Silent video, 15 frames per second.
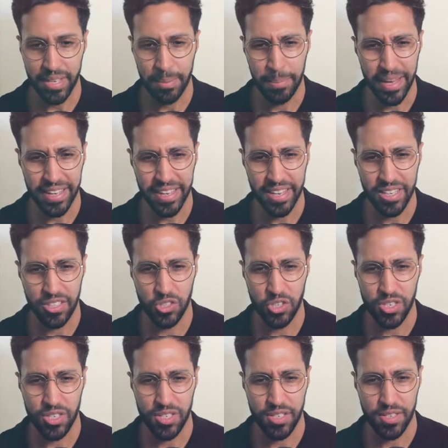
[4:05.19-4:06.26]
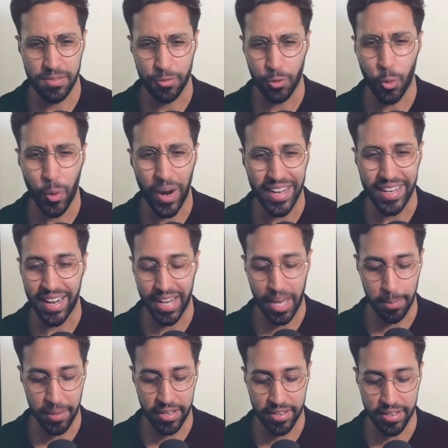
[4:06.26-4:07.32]
make it just quite
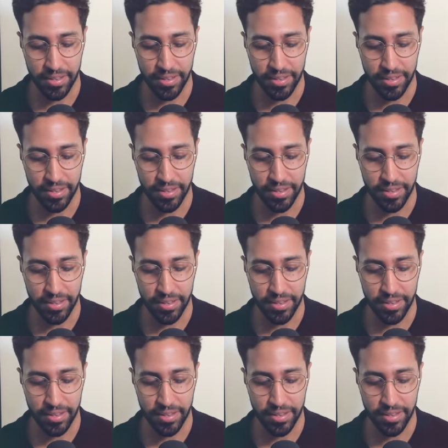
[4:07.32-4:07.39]
dynamic.